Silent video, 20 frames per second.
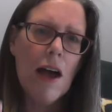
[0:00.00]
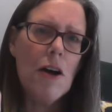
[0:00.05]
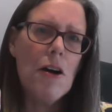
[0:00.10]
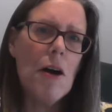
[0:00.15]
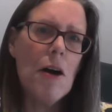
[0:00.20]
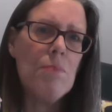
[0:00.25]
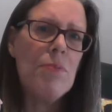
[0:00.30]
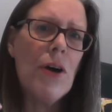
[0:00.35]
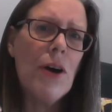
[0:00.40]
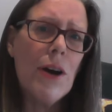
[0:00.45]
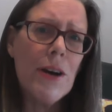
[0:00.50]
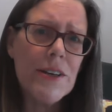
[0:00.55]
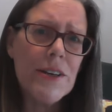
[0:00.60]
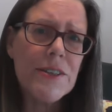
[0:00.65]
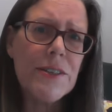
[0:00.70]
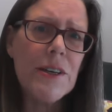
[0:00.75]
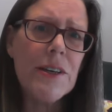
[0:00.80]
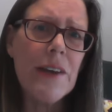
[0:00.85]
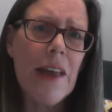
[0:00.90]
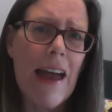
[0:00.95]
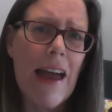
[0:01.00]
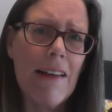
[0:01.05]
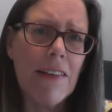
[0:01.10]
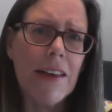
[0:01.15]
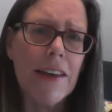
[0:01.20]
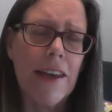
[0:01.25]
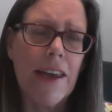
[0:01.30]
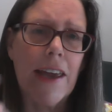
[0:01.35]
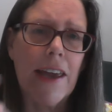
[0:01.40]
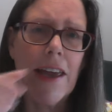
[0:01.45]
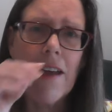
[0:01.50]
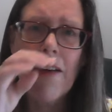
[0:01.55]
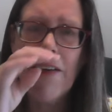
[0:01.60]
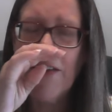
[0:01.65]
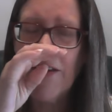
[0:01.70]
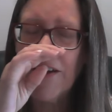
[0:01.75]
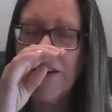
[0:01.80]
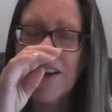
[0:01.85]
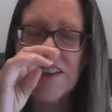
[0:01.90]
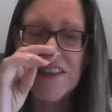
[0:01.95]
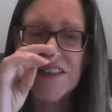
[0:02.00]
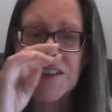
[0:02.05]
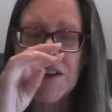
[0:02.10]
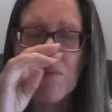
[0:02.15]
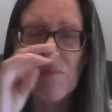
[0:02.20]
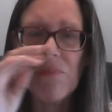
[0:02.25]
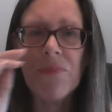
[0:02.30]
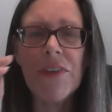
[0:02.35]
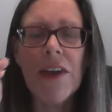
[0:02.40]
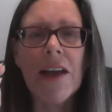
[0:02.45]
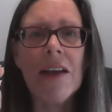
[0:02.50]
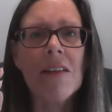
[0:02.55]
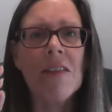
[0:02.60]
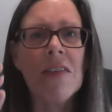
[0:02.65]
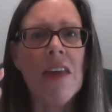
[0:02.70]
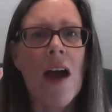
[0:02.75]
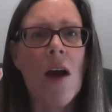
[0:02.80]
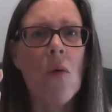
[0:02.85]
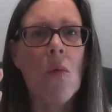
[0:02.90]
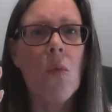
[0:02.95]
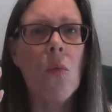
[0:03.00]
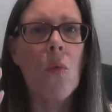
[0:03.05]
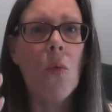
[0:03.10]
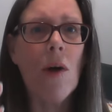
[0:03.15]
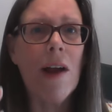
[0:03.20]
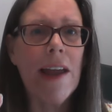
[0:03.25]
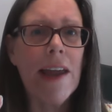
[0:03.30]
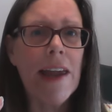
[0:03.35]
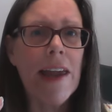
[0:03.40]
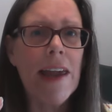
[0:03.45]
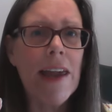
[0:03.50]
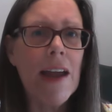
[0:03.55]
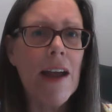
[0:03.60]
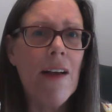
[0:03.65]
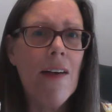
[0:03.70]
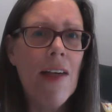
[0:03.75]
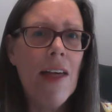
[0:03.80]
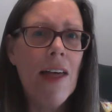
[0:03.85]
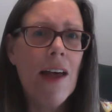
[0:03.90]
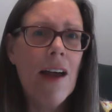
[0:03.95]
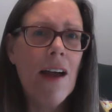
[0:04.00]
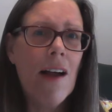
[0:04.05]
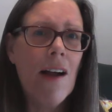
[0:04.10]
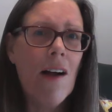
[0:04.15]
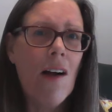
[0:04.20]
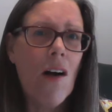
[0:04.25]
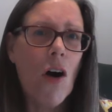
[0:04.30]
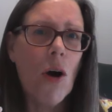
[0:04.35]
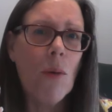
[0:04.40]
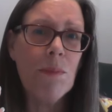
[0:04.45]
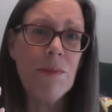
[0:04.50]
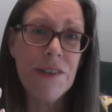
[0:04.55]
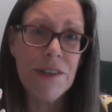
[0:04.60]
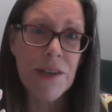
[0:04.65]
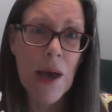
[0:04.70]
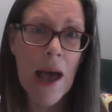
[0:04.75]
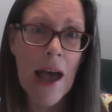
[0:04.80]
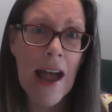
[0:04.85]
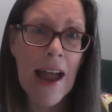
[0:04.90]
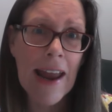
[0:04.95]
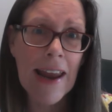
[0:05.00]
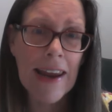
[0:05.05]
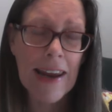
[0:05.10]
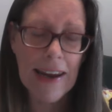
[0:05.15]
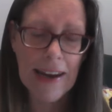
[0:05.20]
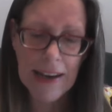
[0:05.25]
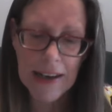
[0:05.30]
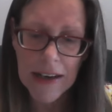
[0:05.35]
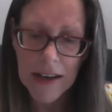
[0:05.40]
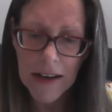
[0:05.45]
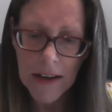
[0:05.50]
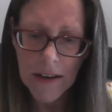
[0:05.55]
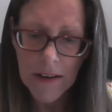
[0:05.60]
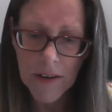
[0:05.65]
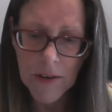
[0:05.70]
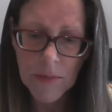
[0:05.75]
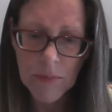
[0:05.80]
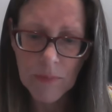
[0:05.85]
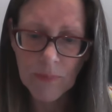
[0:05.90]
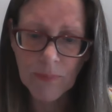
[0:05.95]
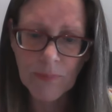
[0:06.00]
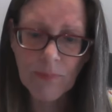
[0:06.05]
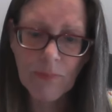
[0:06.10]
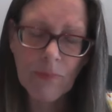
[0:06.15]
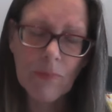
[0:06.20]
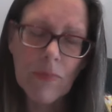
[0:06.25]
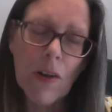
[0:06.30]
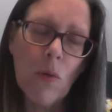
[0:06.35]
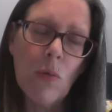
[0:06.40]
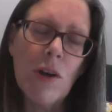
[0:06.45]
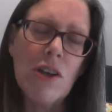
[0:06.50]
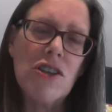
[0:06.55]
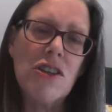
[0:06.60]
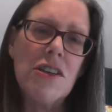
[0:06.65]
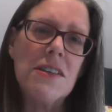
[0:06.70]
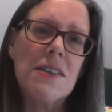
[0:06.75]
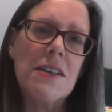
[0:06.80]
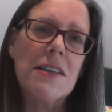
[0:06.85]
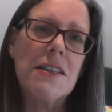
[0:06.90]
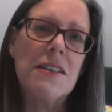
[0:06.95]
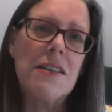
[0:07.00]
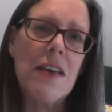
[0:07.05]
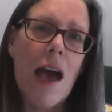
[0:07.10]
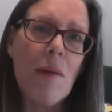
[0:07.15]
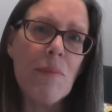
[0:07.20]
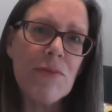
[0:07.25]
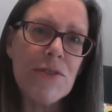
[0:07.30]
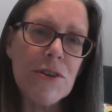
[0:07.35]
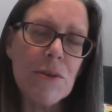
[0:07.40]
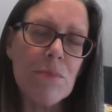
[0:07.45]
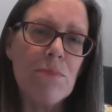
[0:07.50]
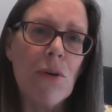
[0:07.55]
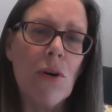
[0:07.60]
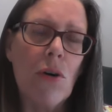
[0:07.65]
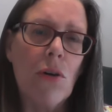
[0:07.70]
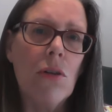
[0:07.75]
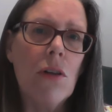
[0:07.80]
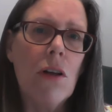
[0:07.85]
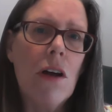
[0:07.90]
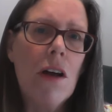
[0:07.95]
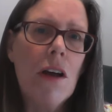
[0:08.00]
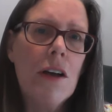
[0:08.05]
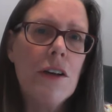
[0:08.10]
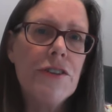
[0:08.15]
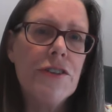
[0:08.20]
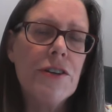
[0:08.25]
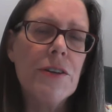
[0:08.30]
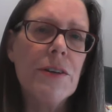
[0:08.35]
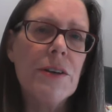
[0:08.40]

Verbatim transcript: A personality is something that we obtain which is adaptable to